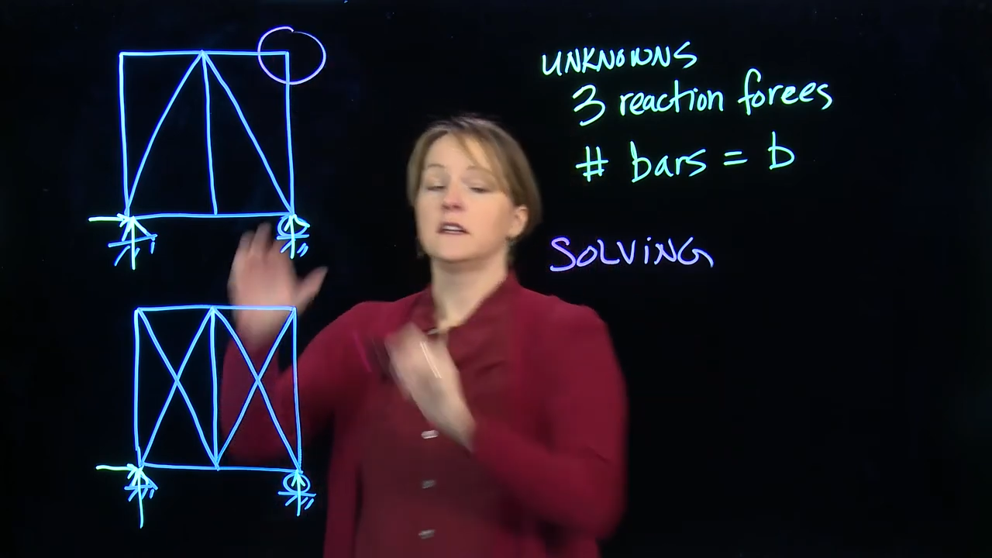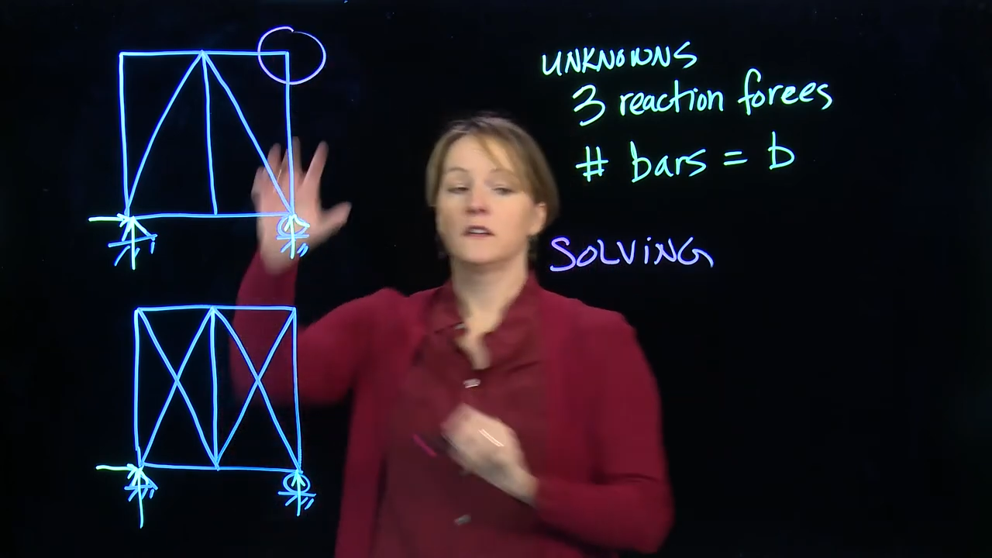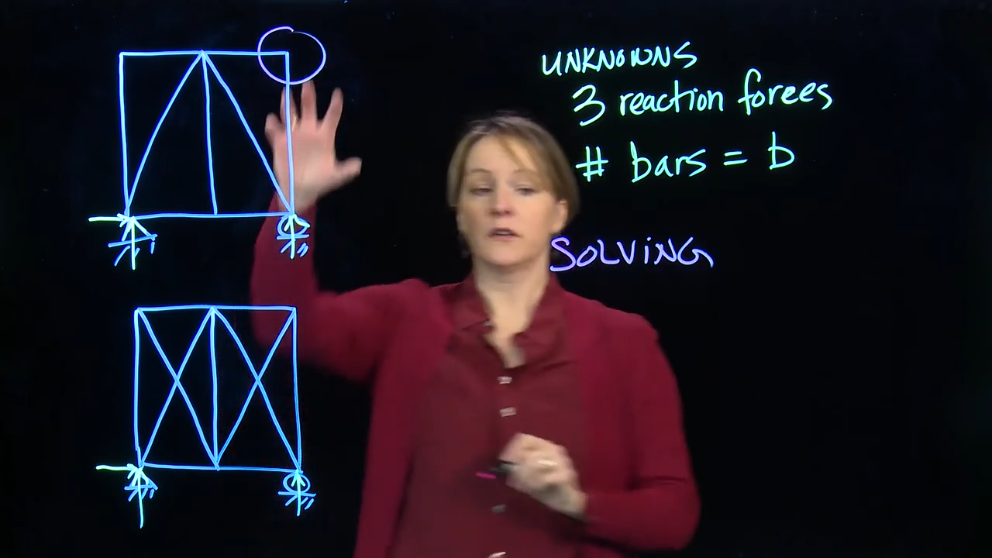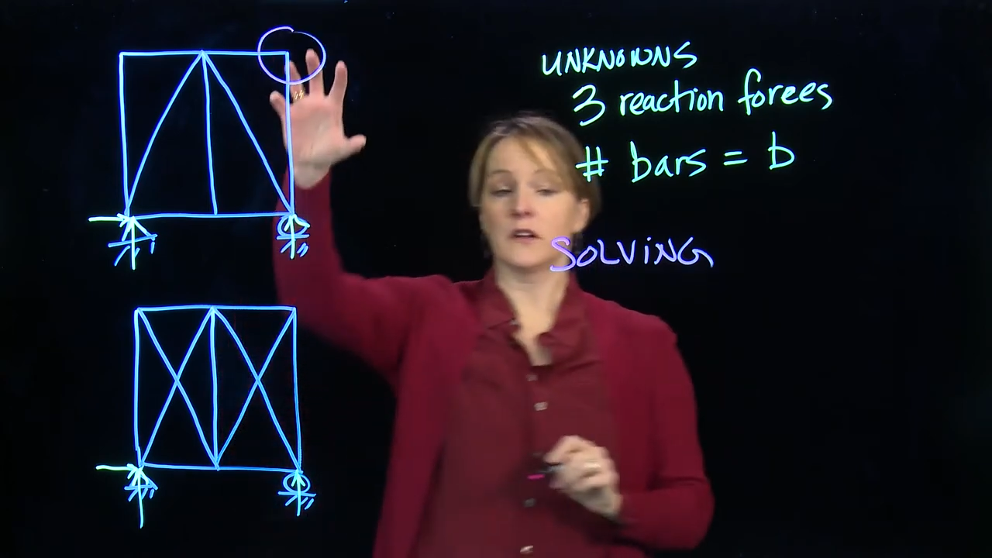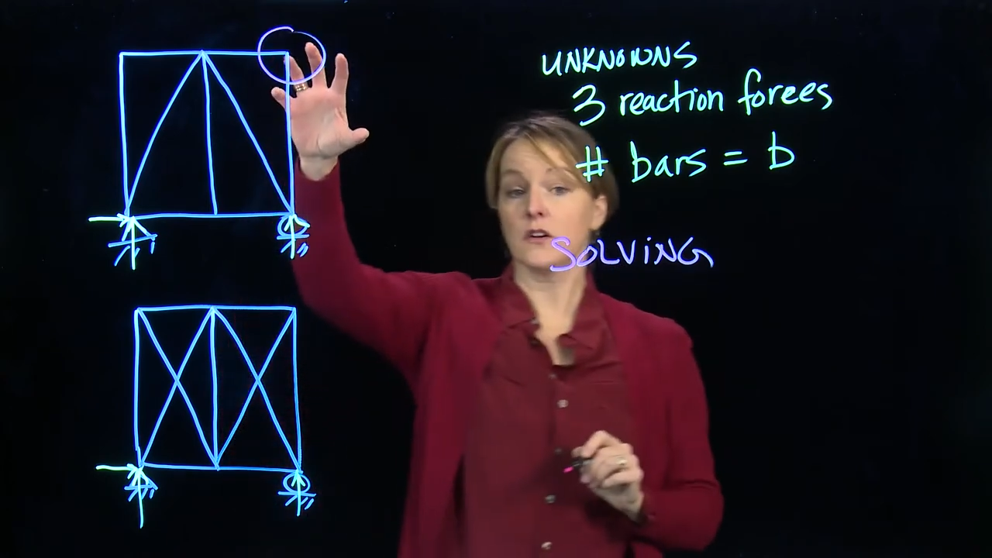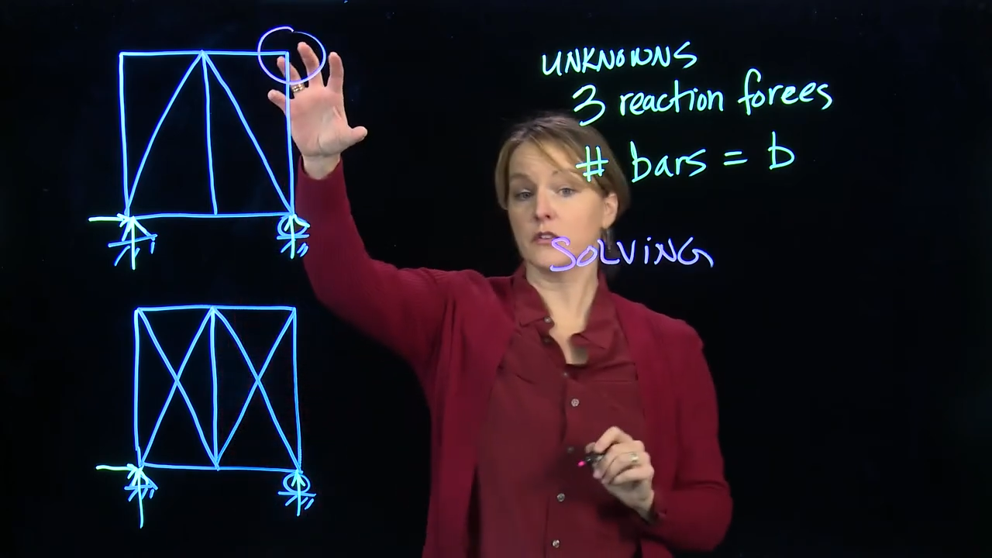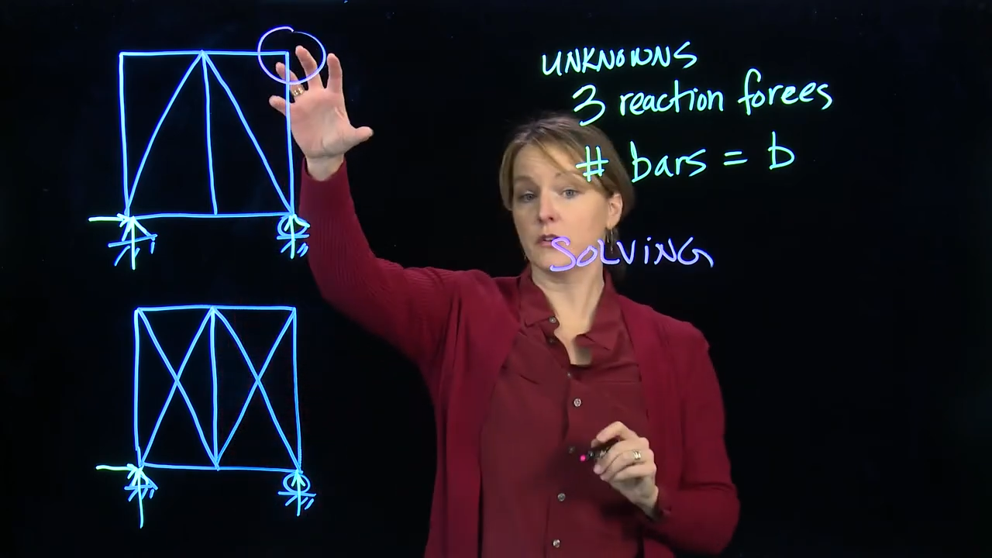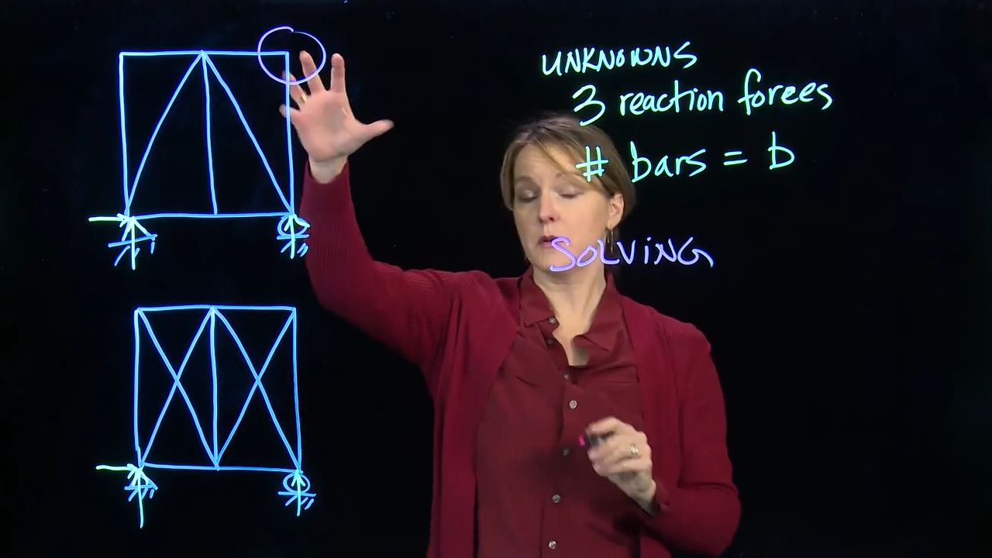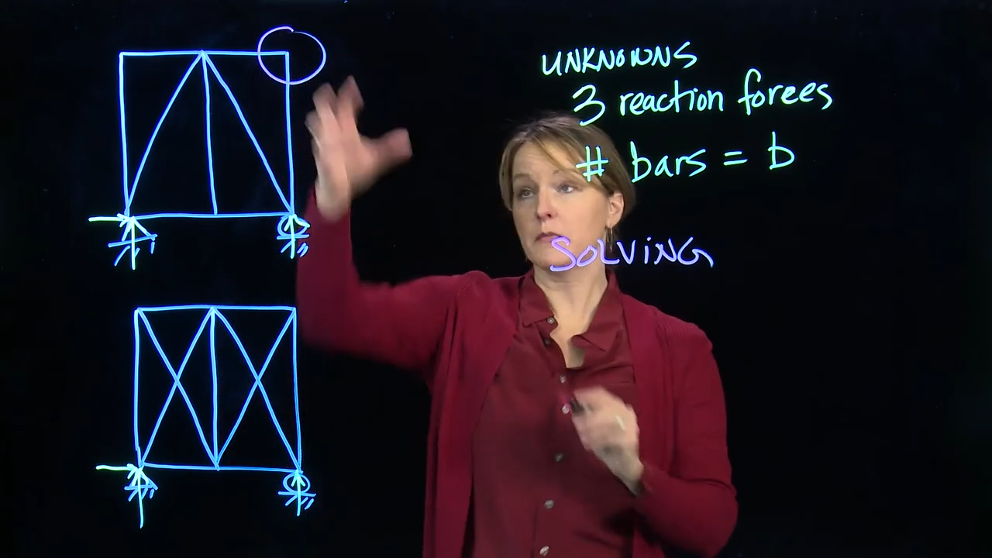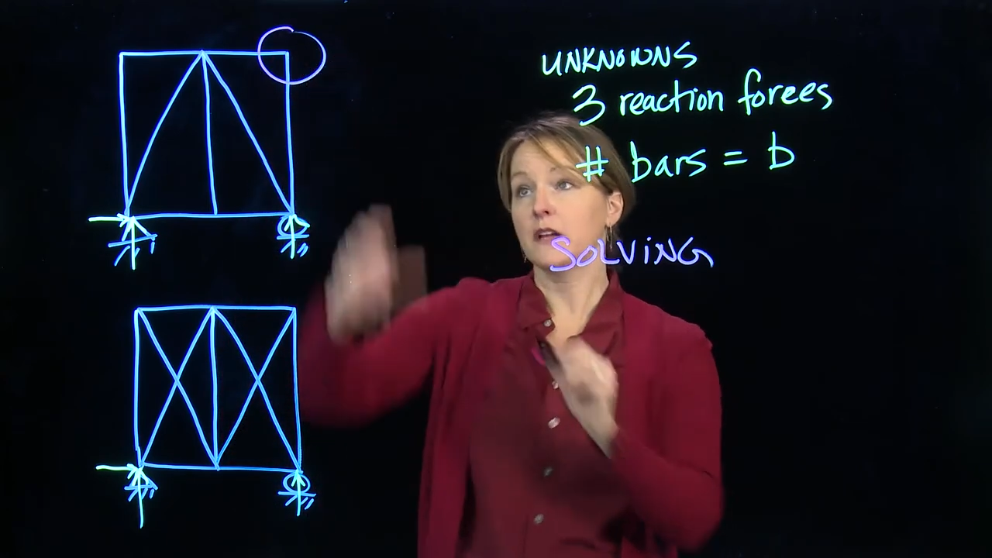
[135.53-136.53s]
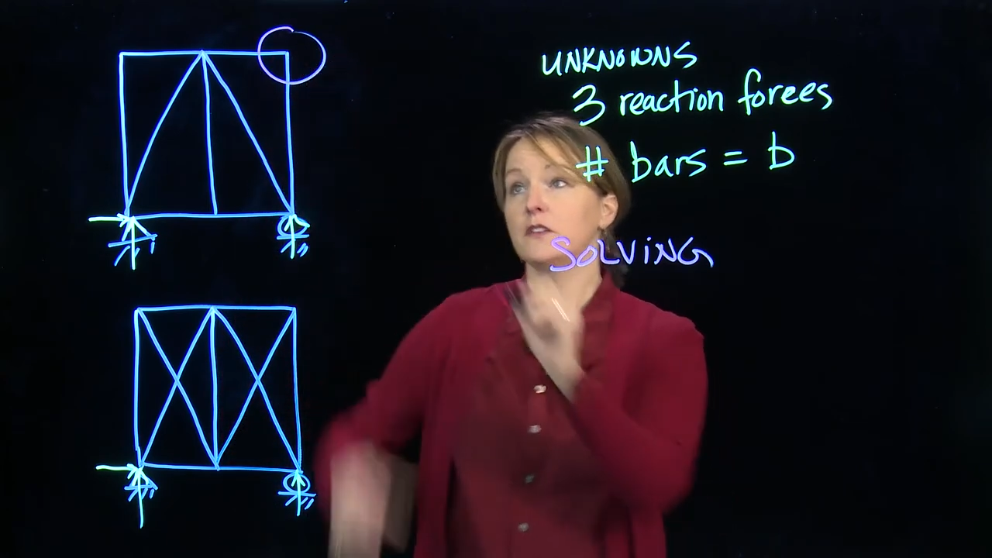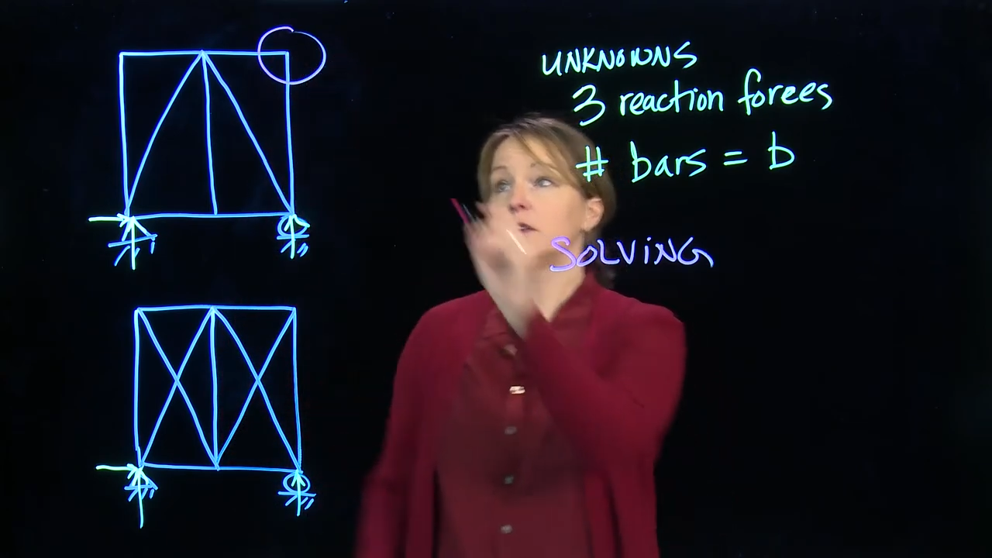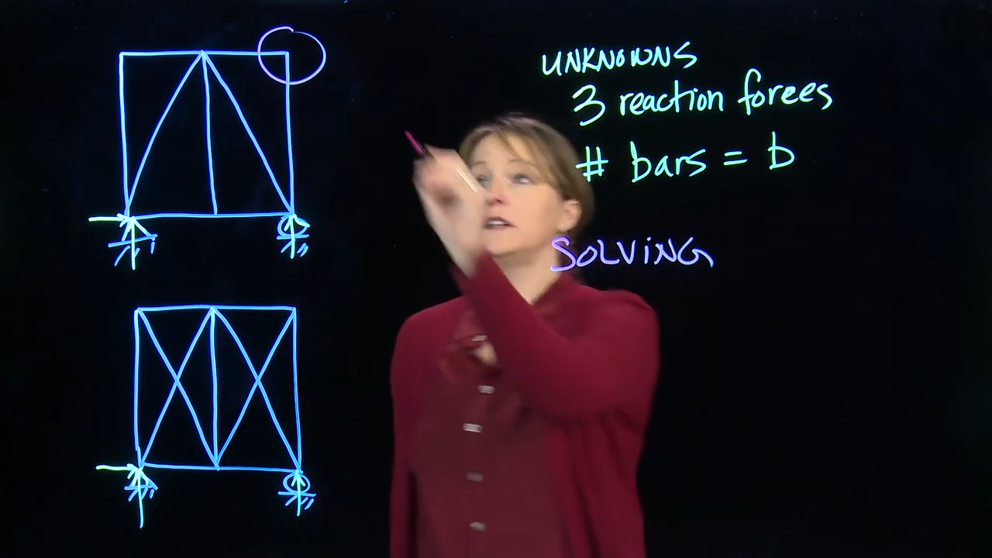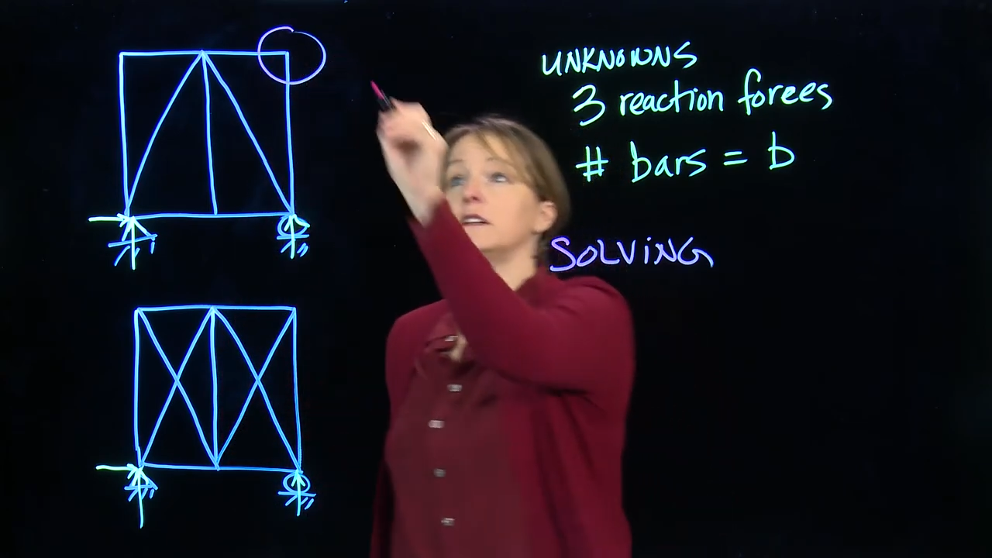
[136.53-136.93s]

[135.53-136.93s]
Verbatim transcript: So I'll go joint by joint,